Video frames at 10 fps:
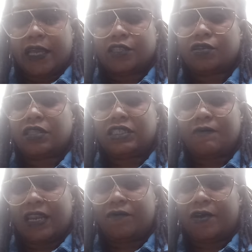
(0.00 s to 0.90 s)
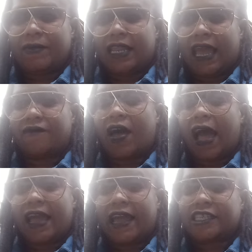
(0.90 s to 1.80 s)
So these men and women have
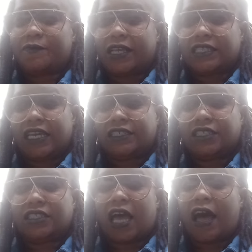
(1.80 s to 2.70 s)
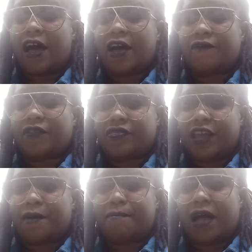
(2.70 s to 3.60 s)
high expectations of
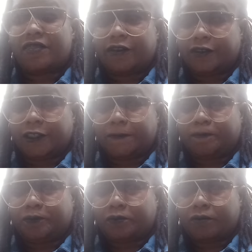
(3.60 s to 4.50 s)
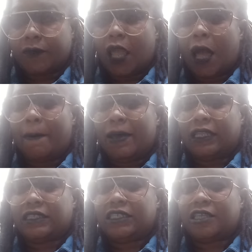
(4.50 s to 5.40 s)
their mothers'
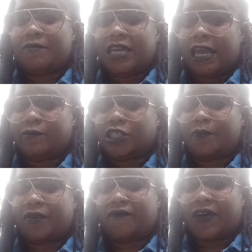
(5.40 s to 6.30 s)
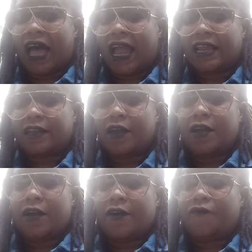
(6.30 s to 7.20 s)
ability to be able to provide
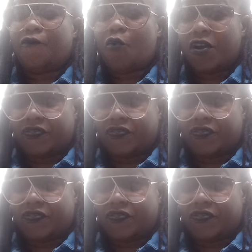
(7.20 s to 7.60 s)
for